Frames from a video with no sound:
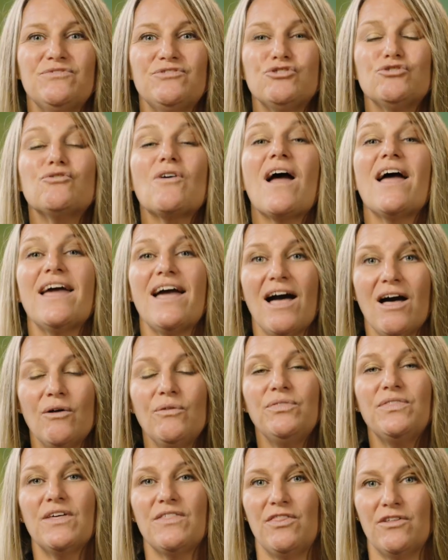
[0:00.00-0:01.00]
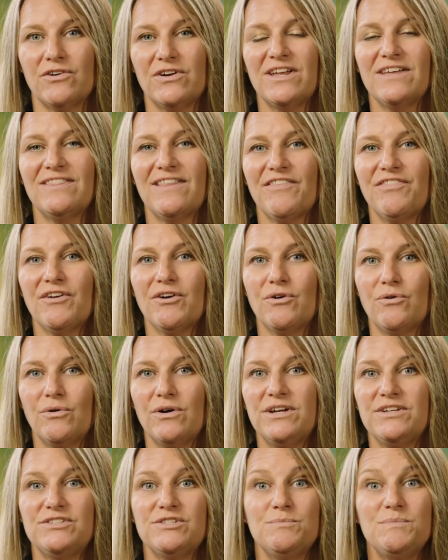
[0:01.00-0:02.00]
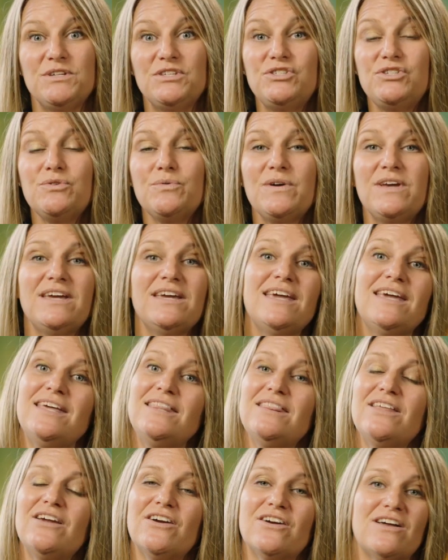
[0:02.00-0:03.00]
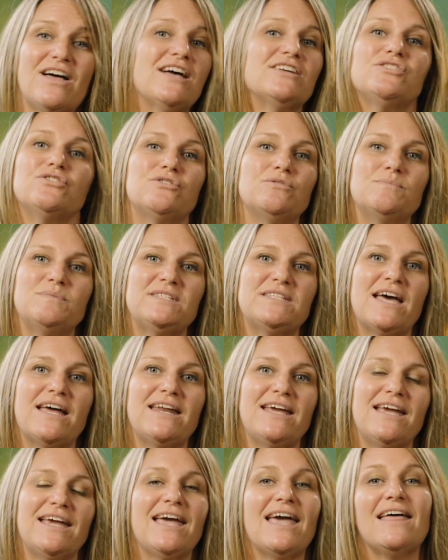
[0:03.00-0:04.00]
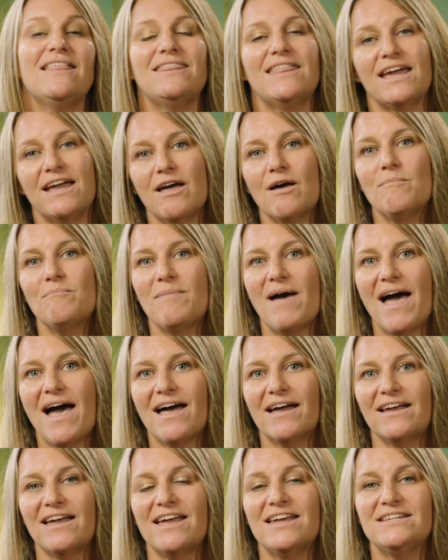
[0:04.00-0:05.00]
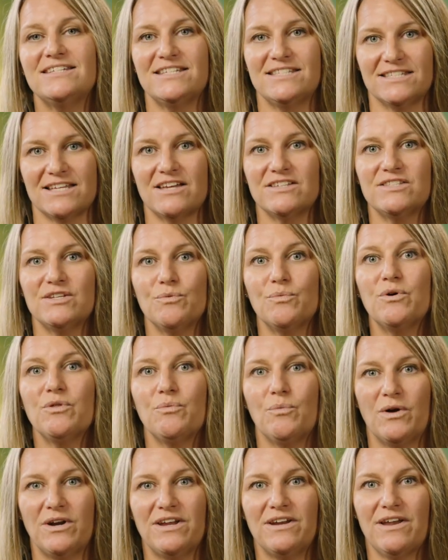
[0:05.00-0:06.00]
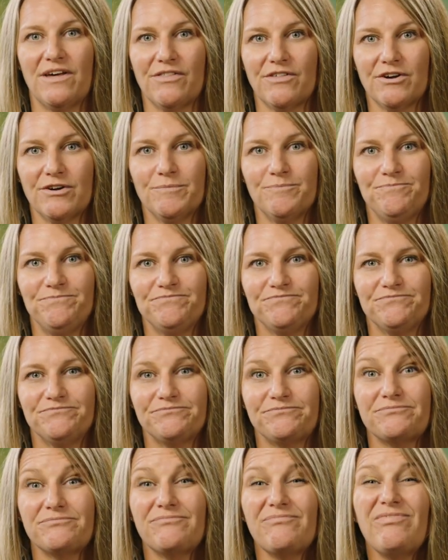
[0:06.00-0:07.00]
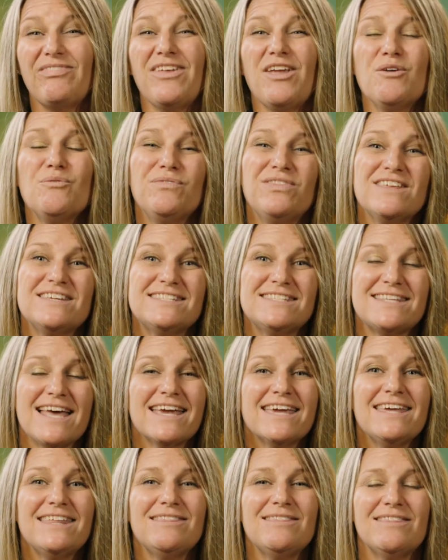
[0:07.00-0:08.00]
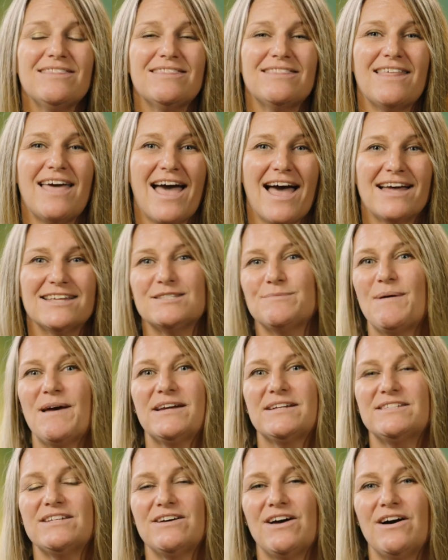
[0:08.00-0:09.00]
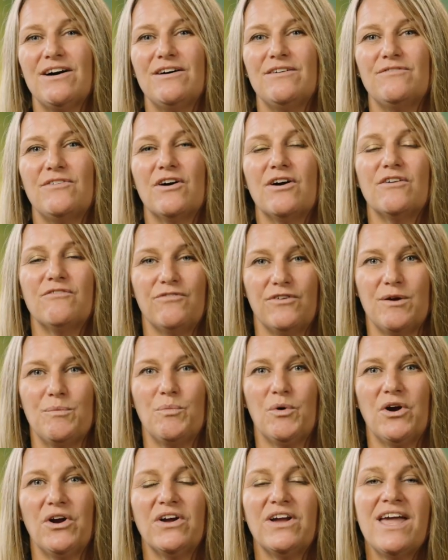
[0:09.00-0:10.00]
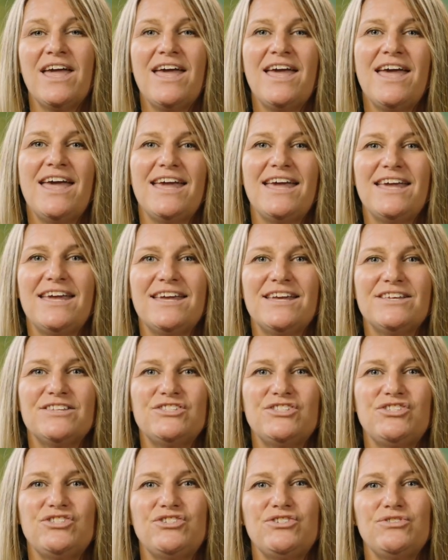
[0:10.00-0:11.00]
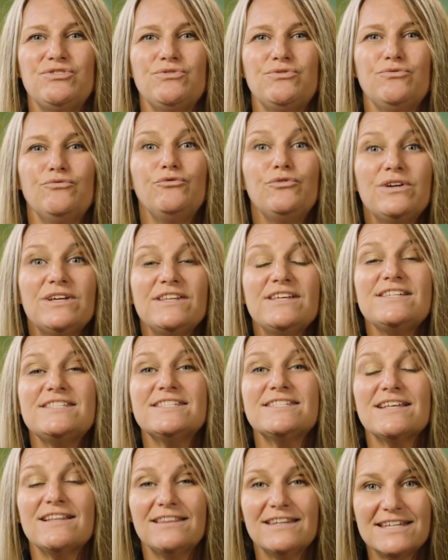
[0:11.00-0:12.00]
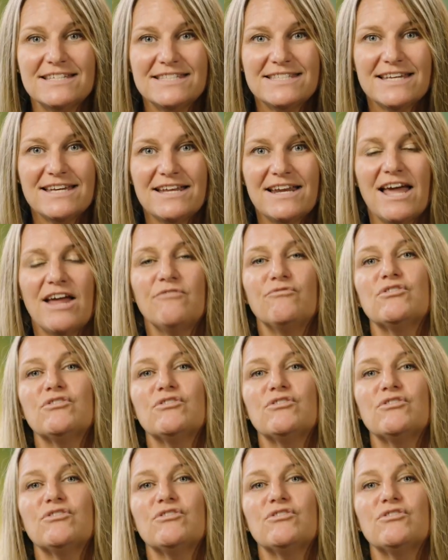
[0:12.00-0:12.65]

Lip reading: try out the learning that they're going to be doing in their classroom setting and then come back and discuss it with one another. The second aspect of our framework is to really solicit and